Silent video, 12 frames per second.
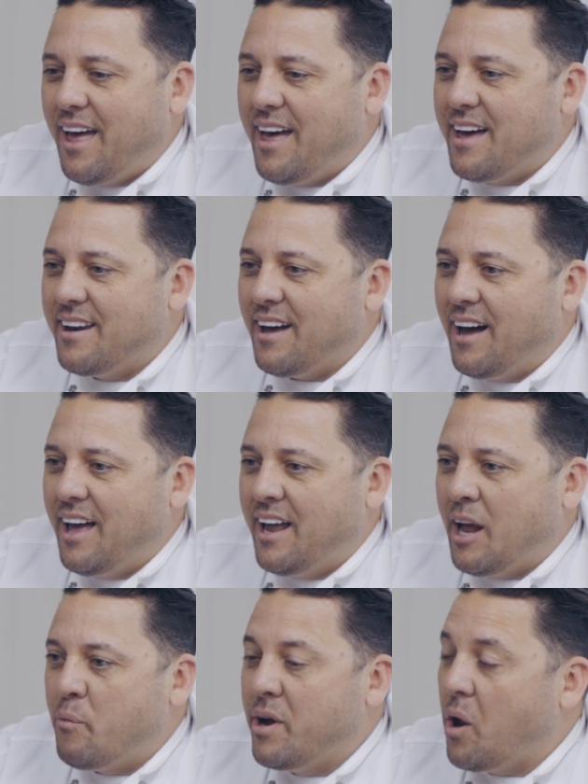And
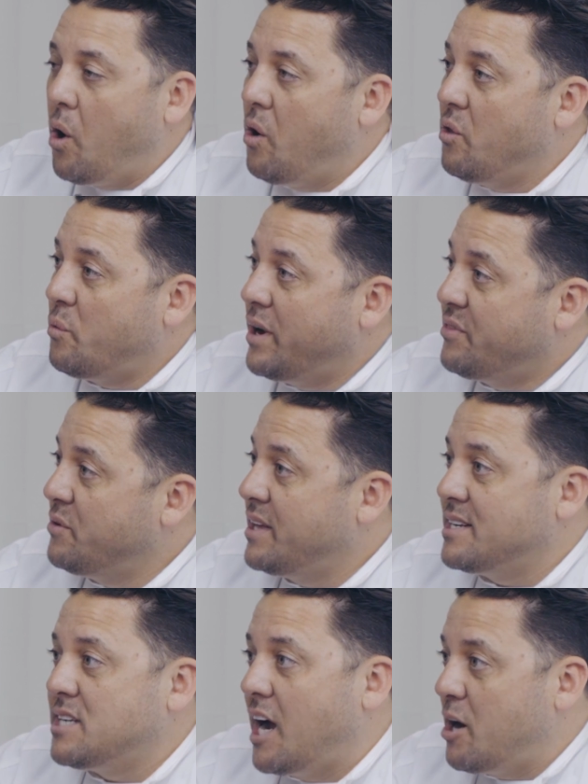I went all the way through the
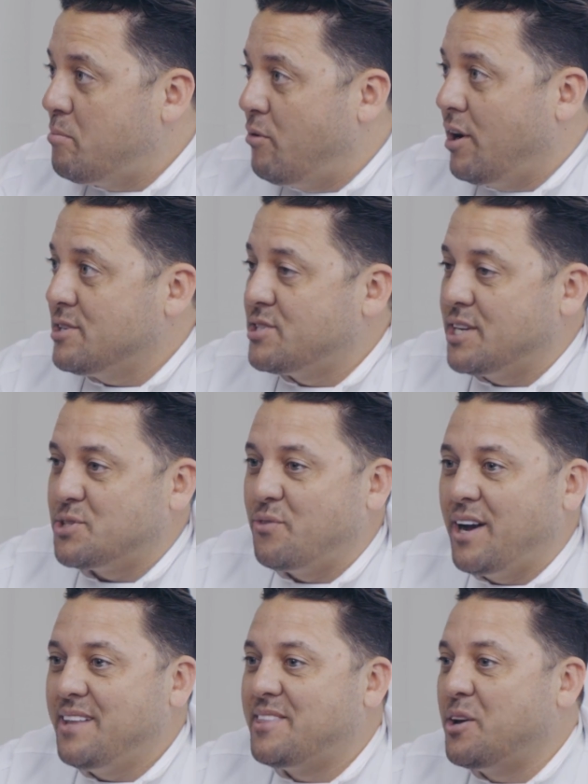entire process,
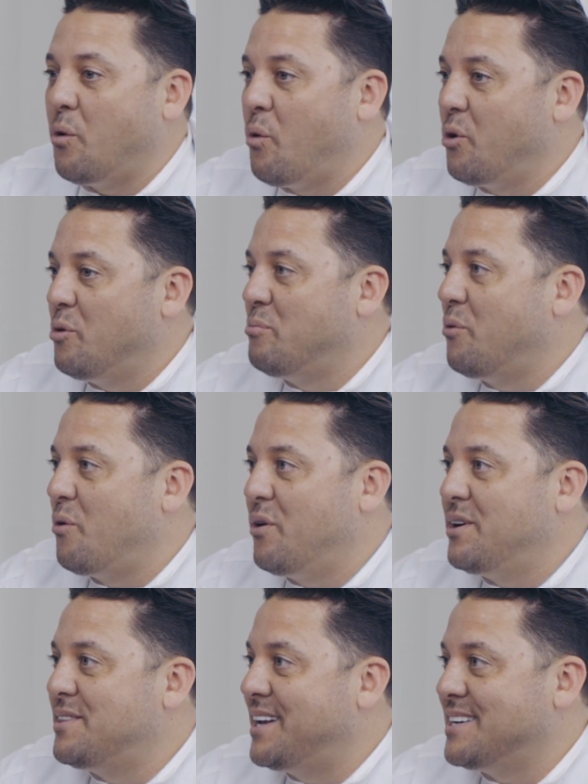right? The oral
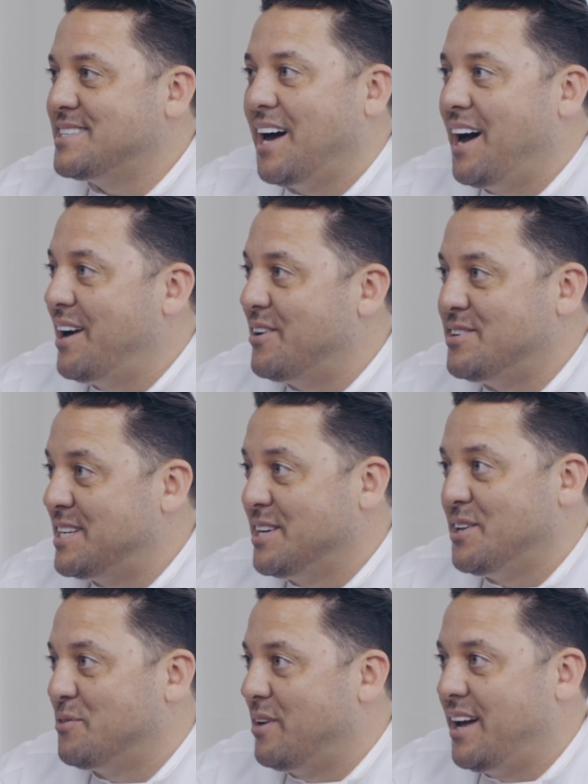board, the entire
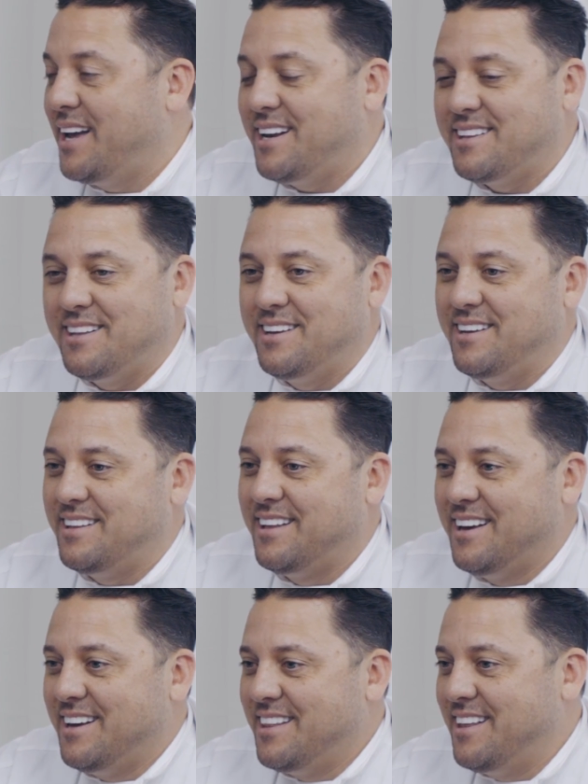deal, right? The
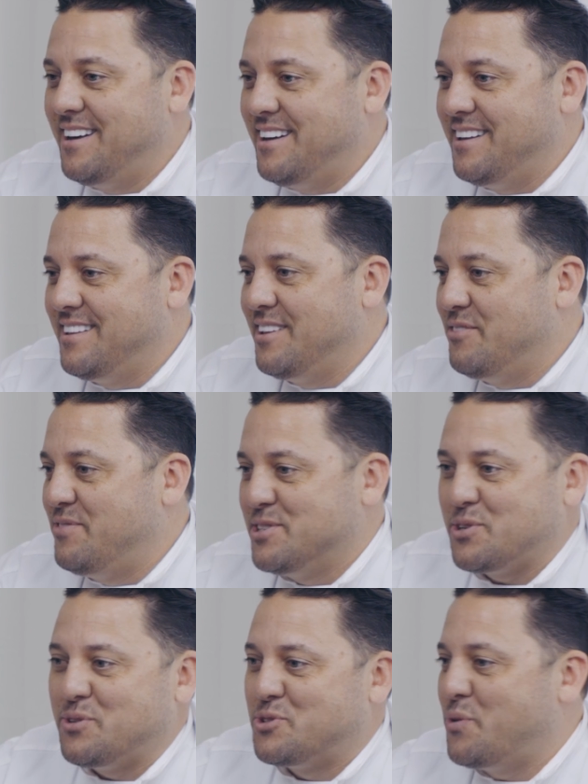
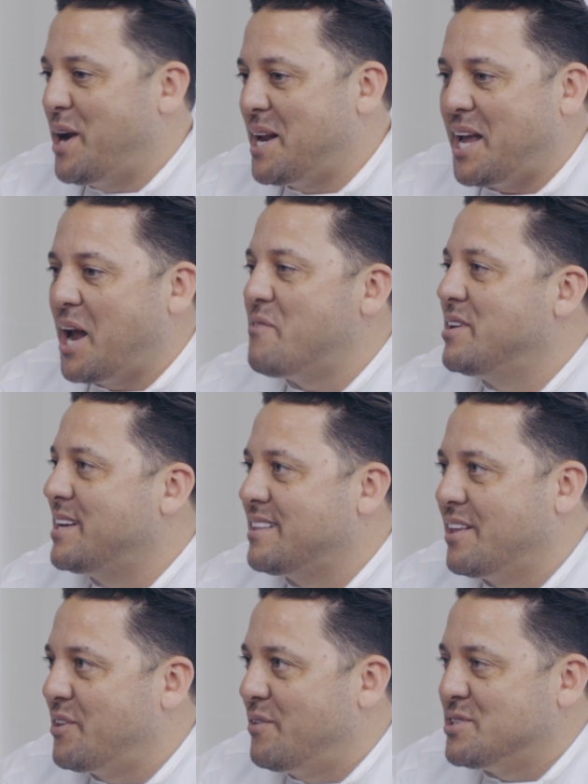physical training, everything
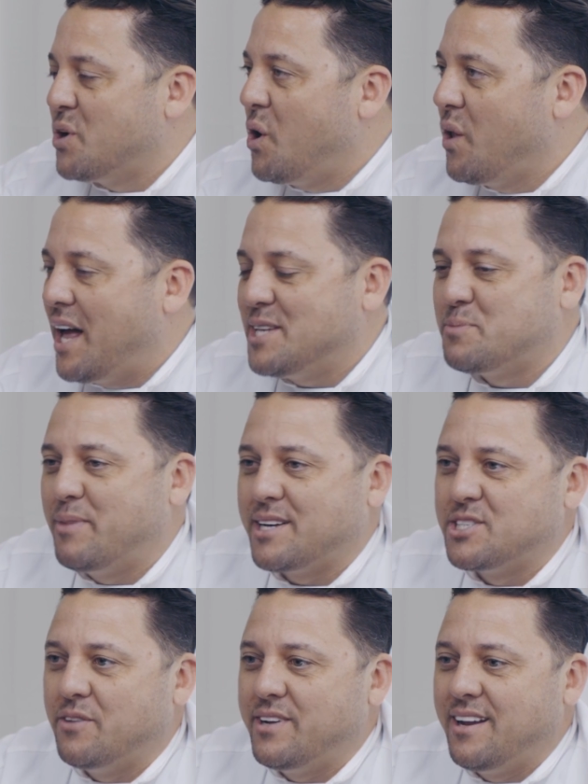that there is, all
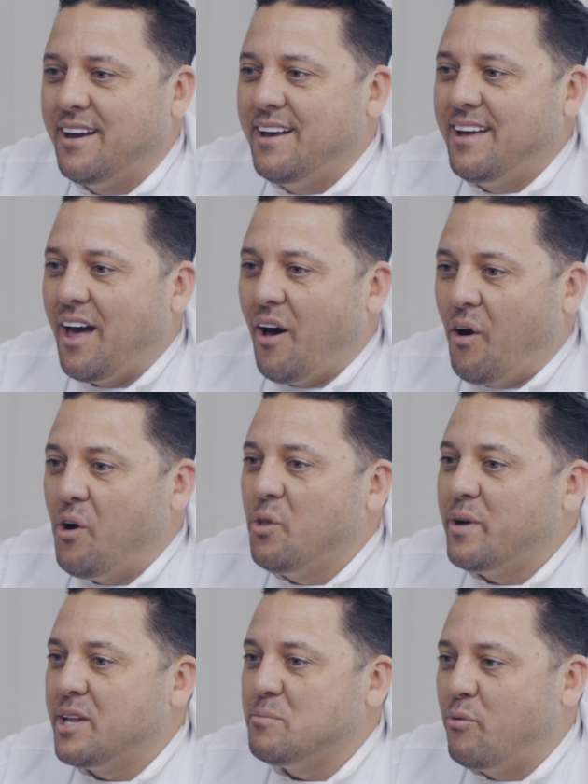aspects of it, all the
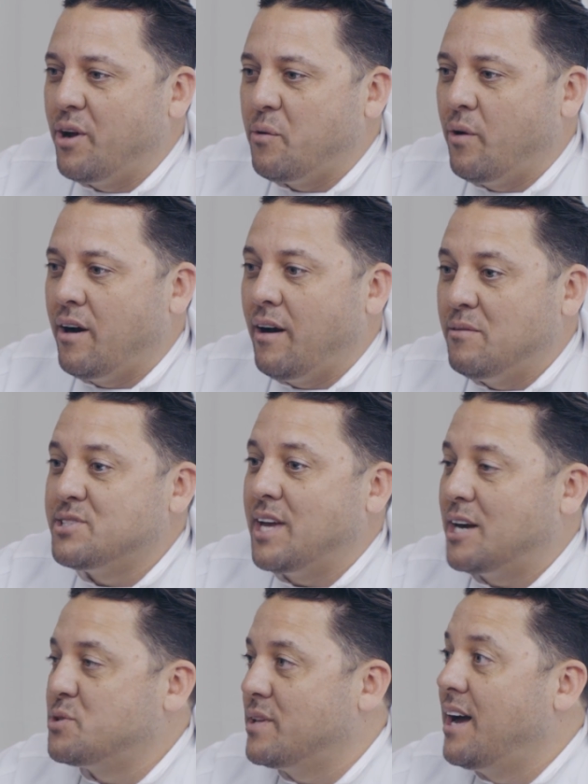way to the point where I was
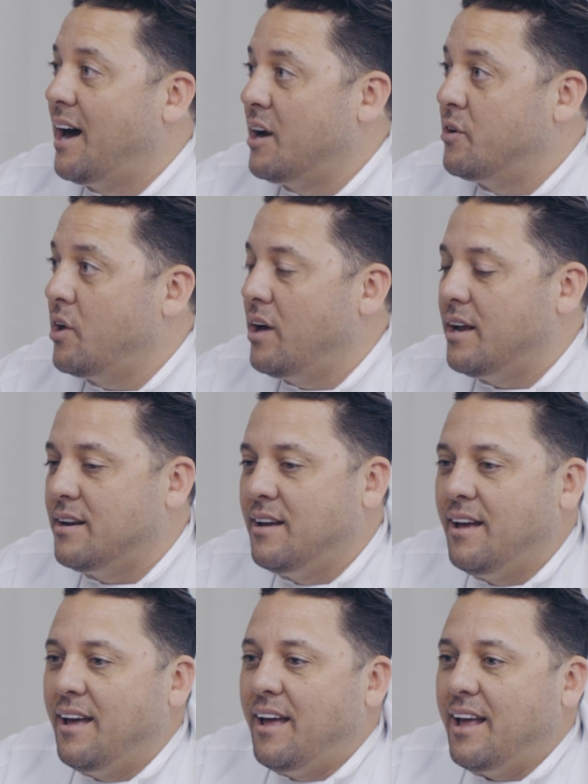actually hired on.
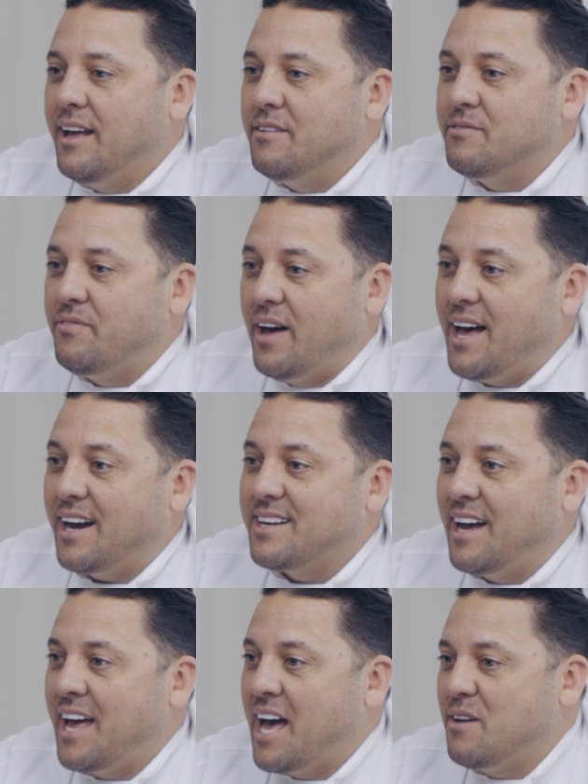In fact,
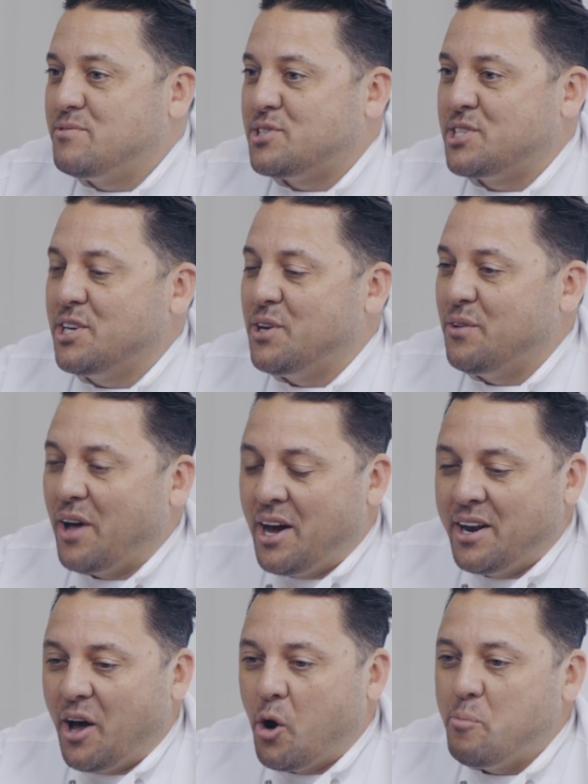I have still
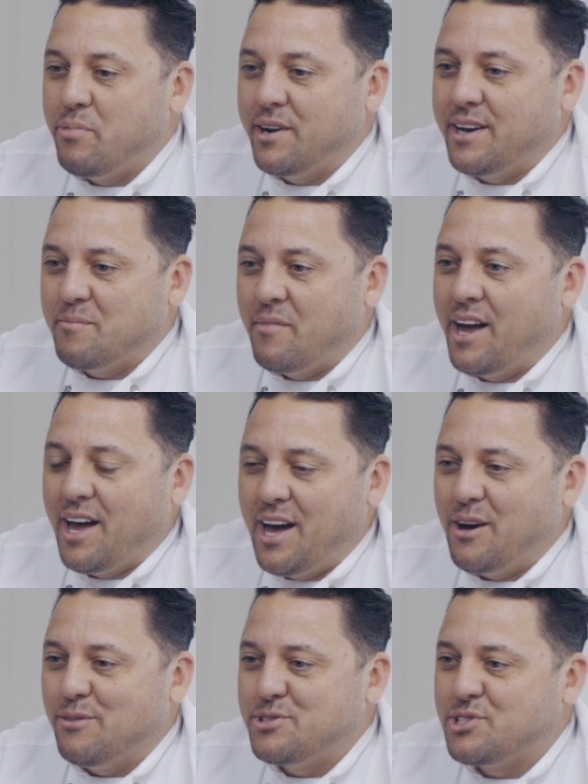unopened at my
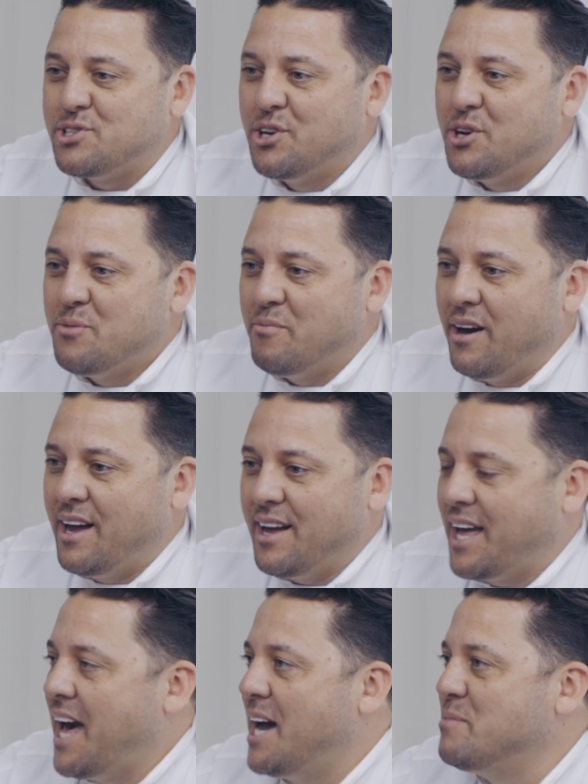house my
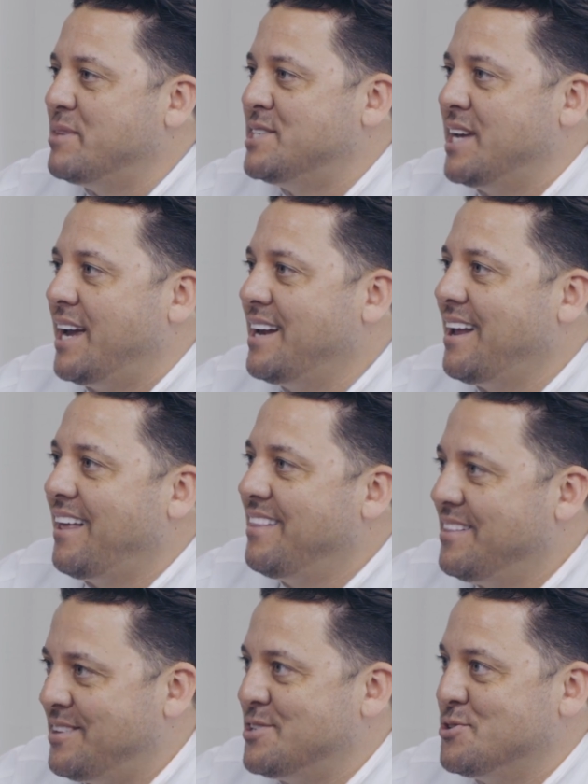academy date
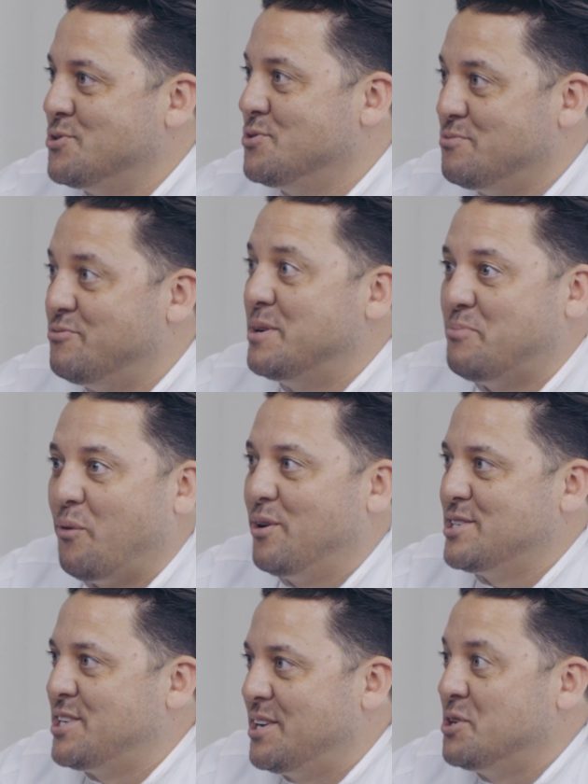to
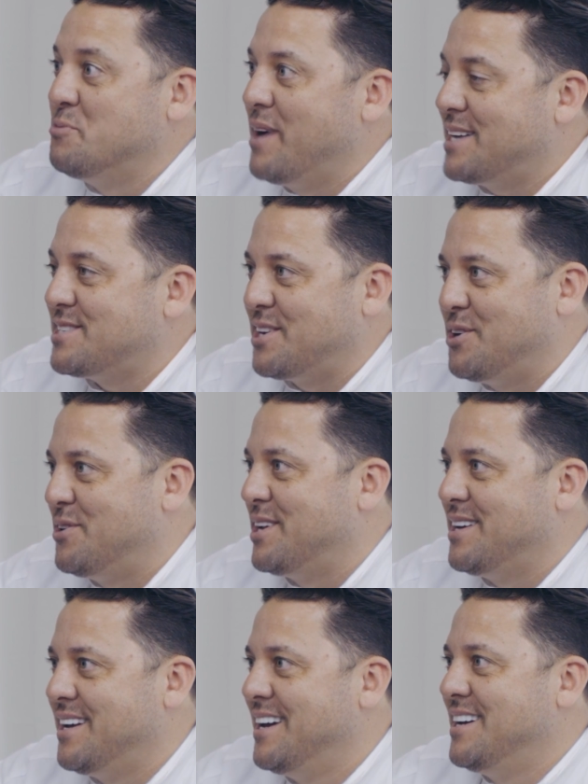report to New Mexico
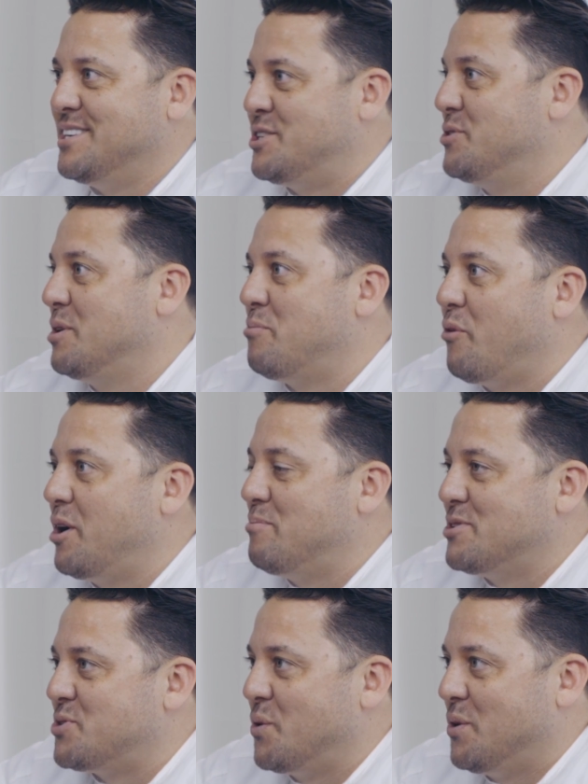to do the Border
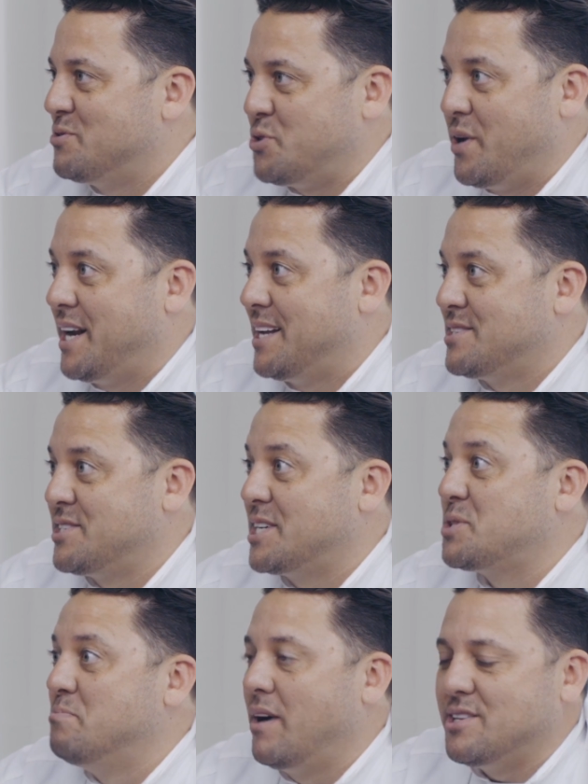Patrol training,
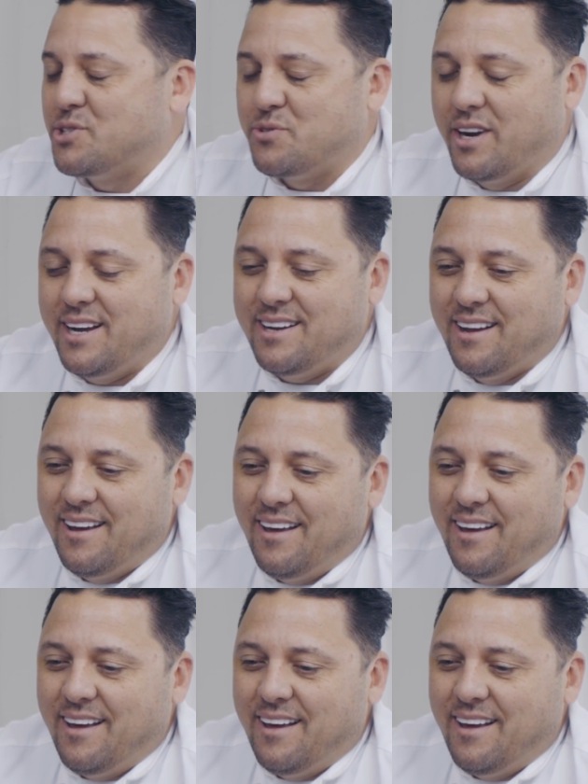6 months, right?